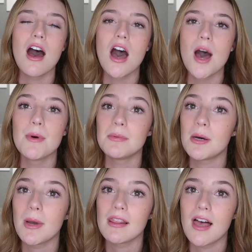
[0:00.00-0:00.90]

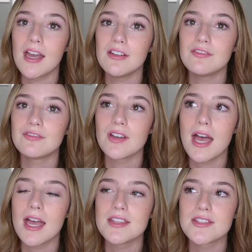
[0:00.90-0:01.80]
about my life,
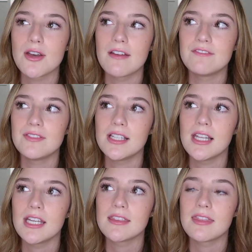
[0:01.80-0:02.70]
and so I feel
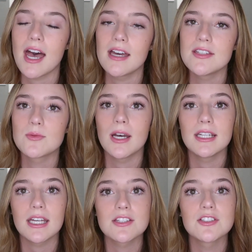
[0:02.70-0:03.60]
like that is why
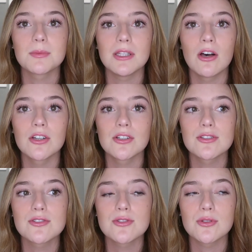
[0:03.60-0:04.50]
it kind of took me longer
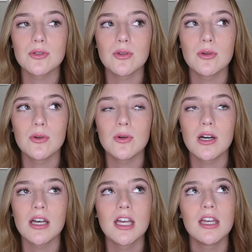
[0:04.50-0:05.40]

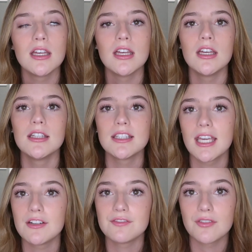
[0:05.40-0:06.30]
to
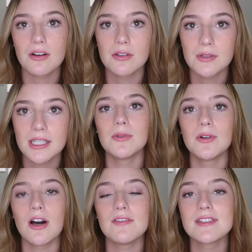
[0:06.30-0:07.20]
gain a following.
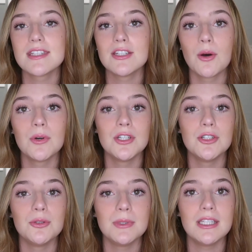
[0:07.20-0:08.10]
Obviously no one
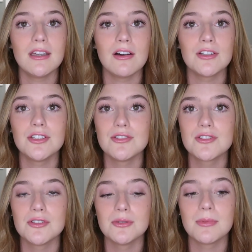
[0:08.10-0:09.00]
knew me on
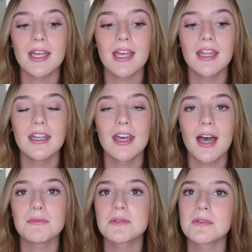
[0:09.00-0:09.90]
YouTube and
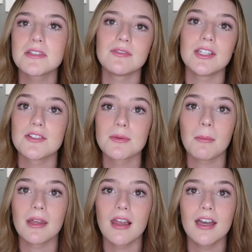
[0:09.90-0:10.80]
I'm just posting videos
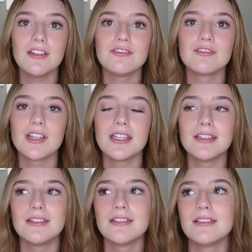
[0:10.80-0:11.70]
about my life,
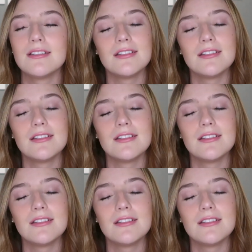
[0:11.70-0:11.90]
and